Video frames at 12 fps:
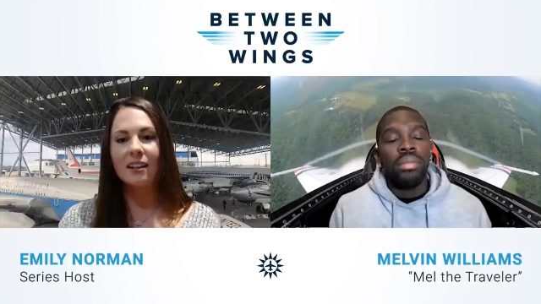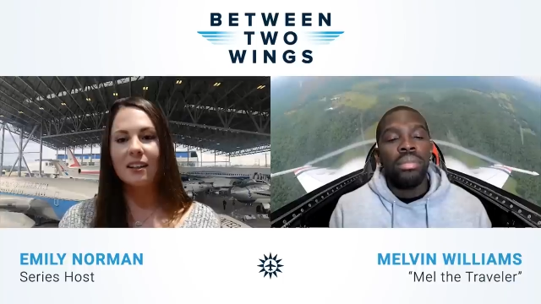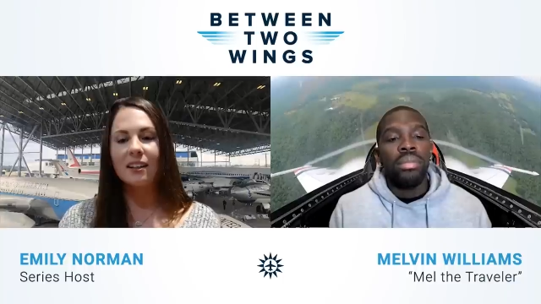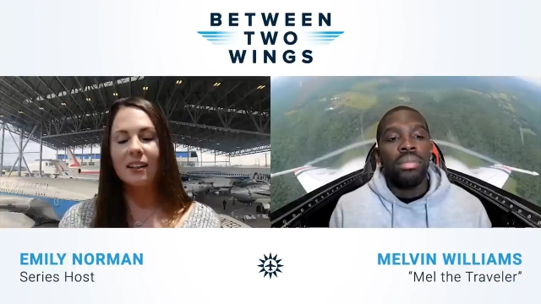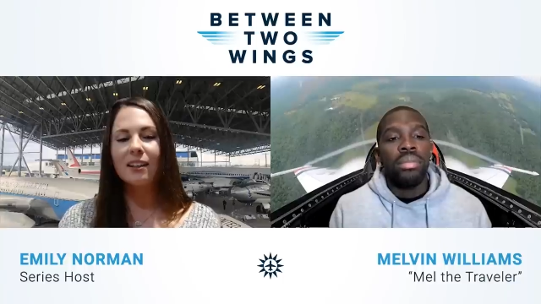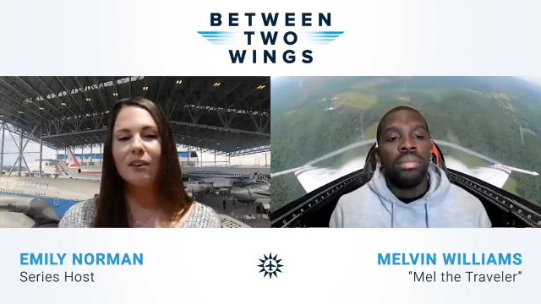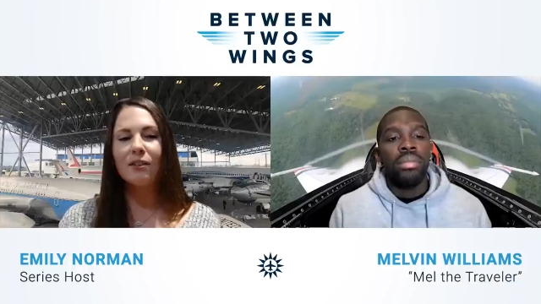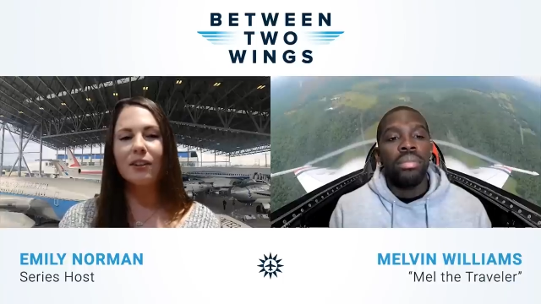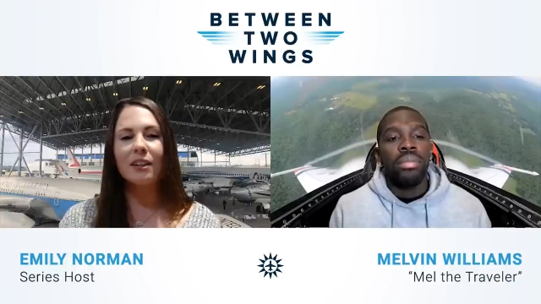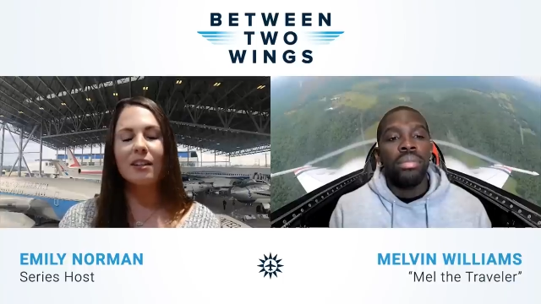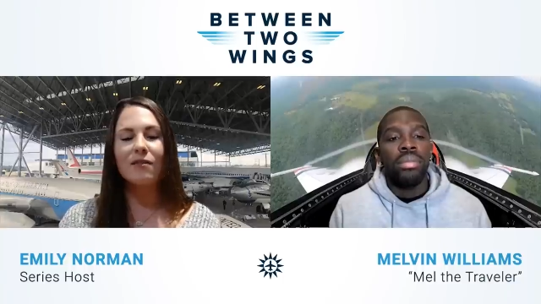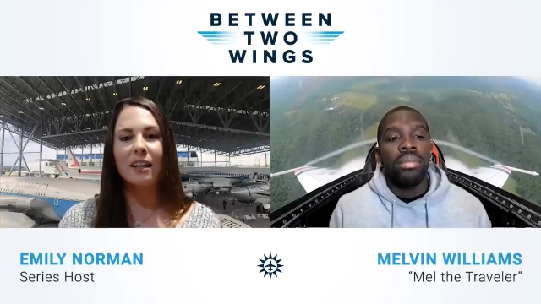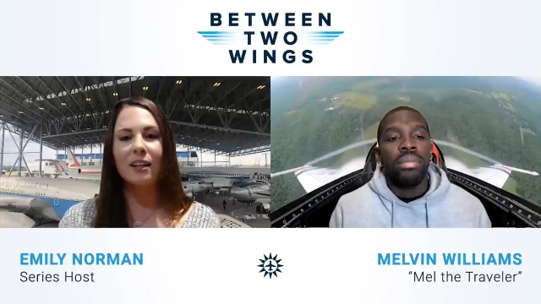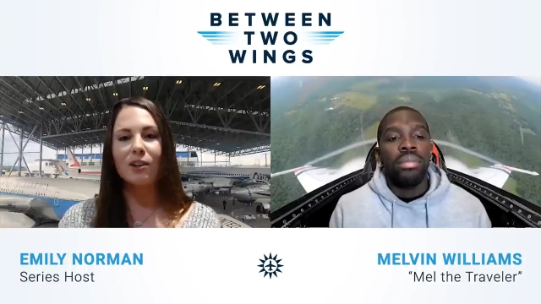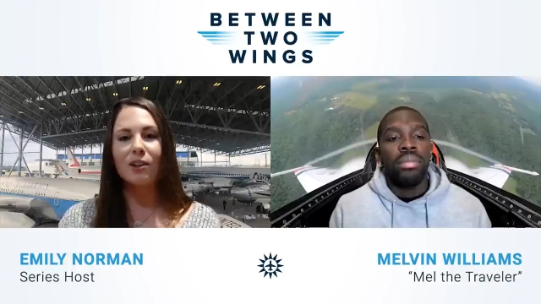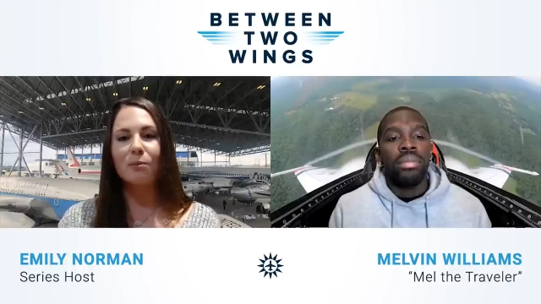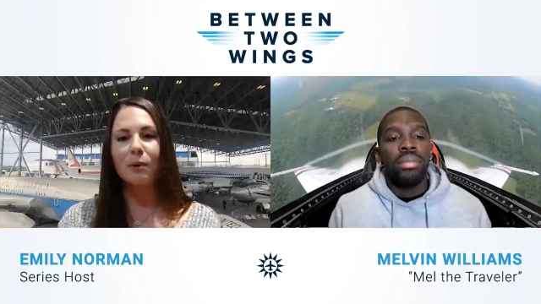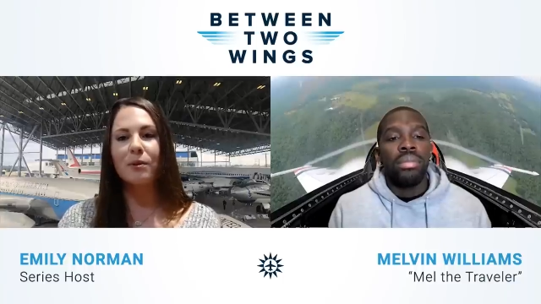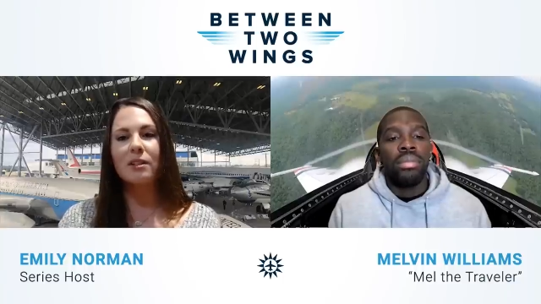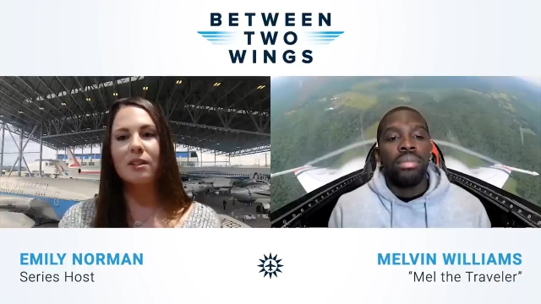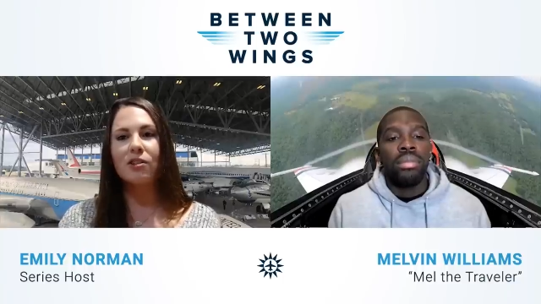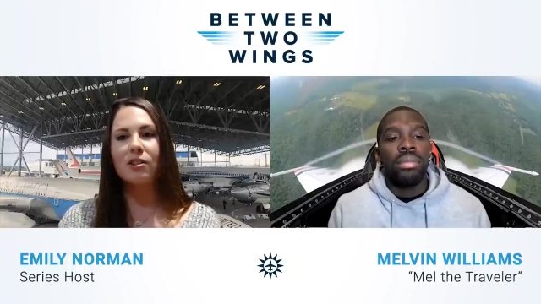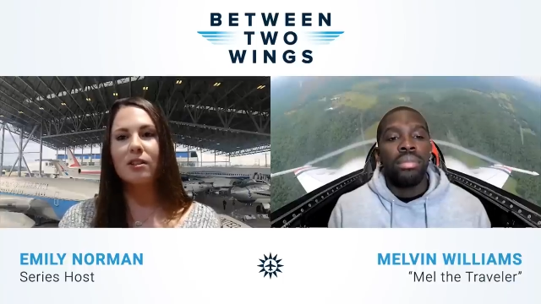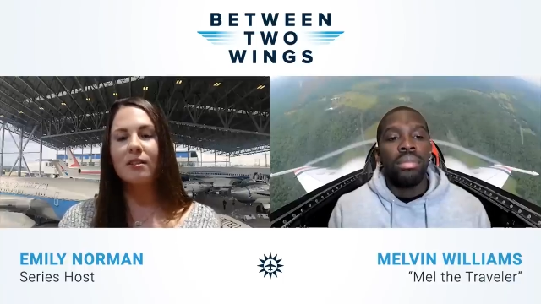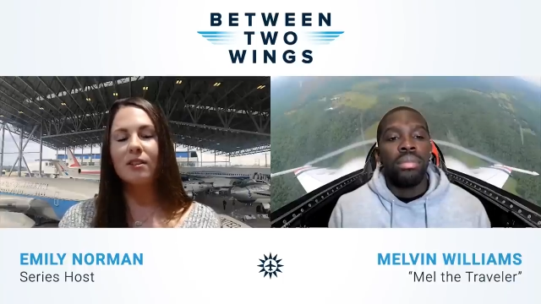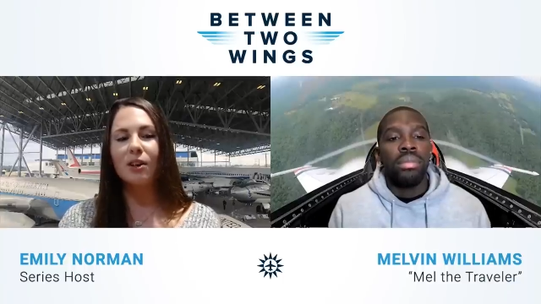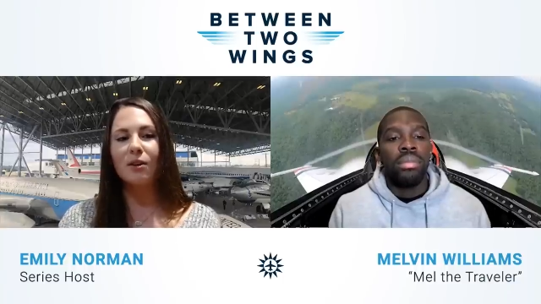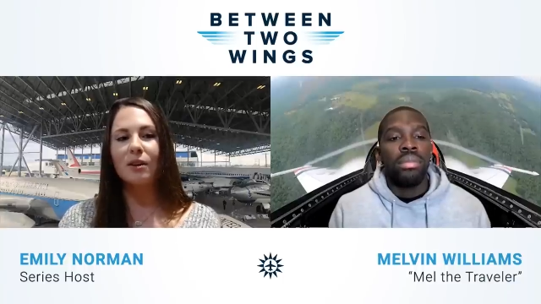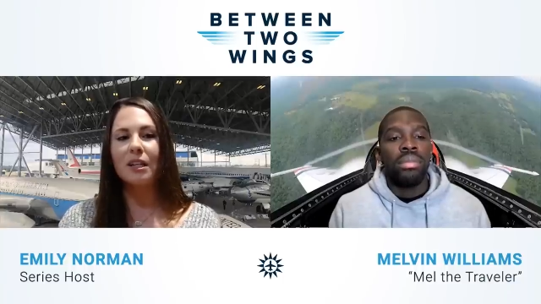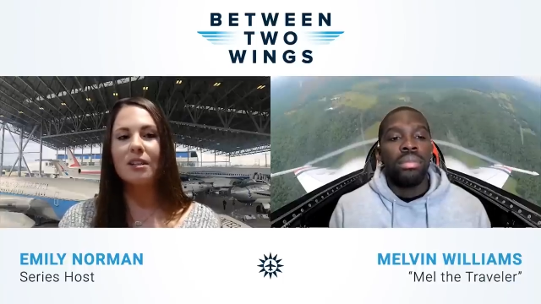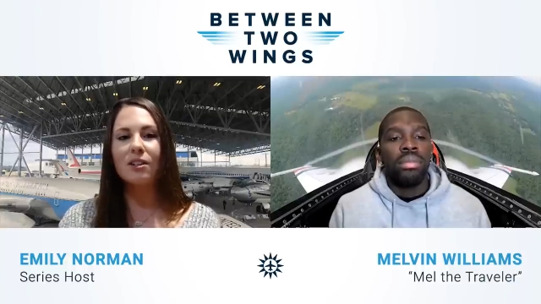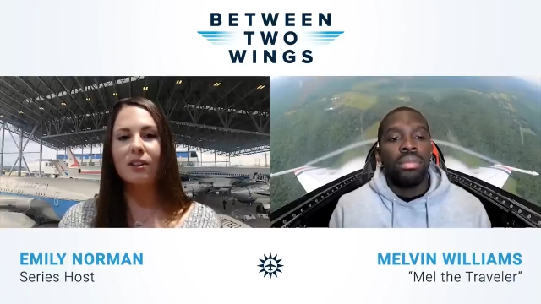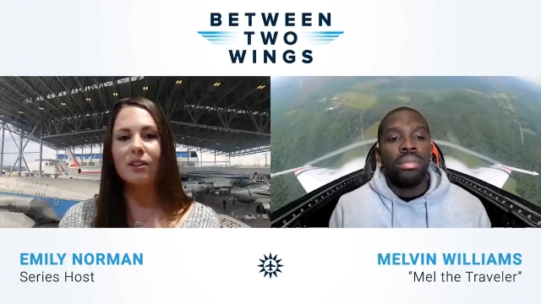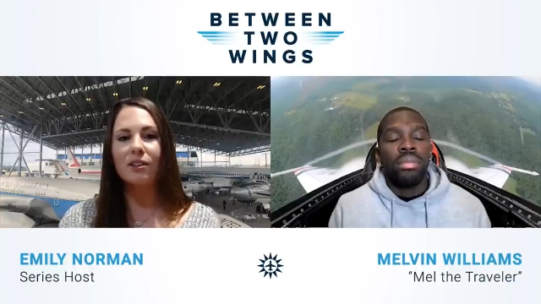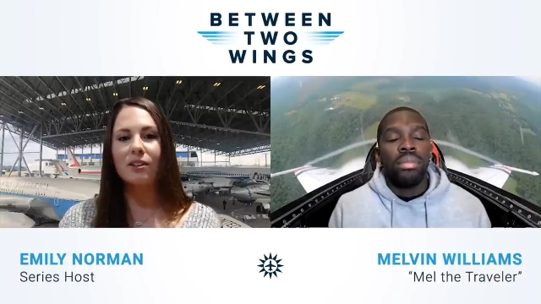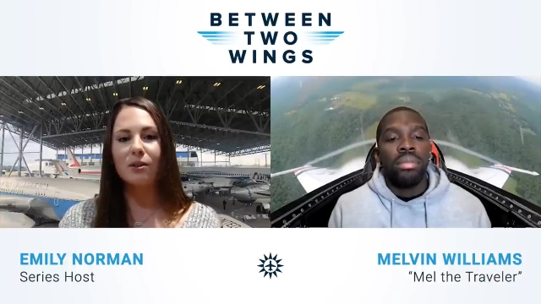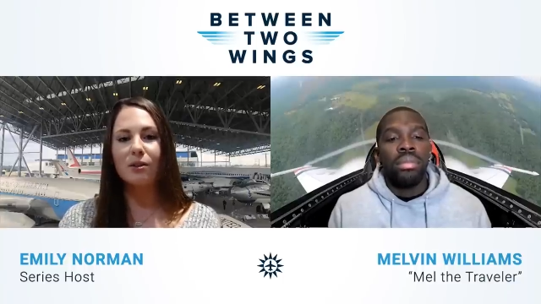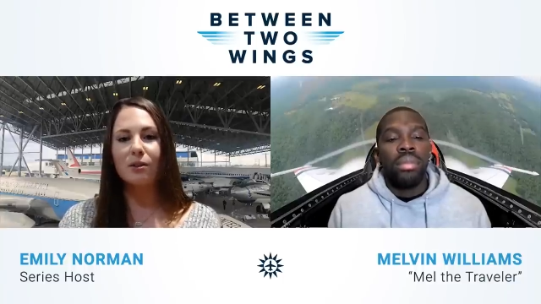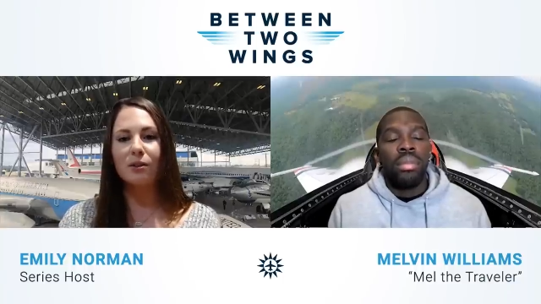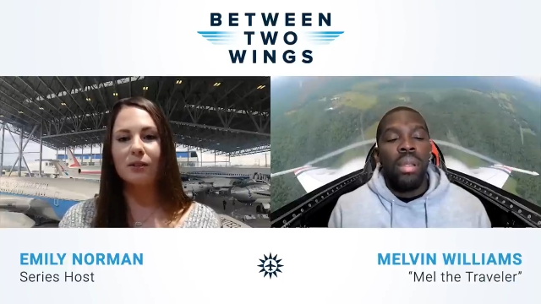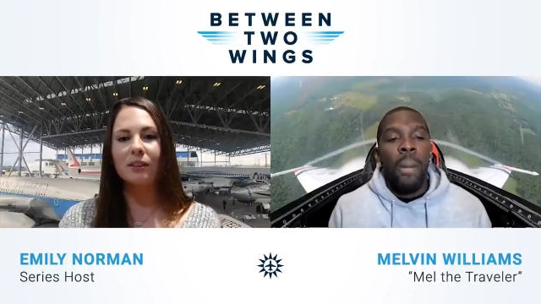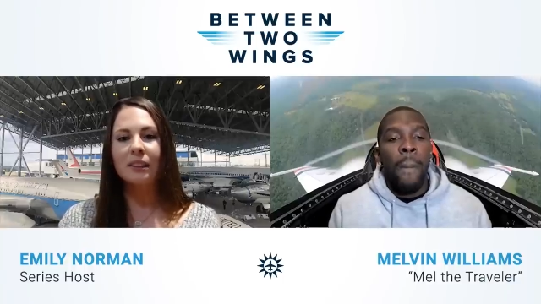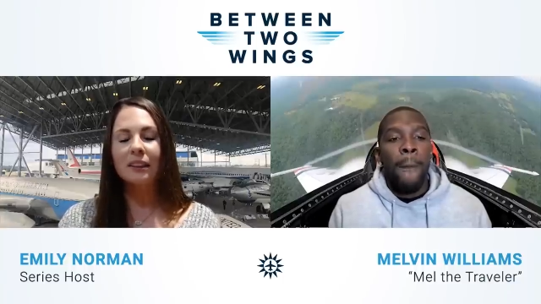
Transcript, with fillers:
Speaker 1: kind of not really advantage, but was it just, you know, easier to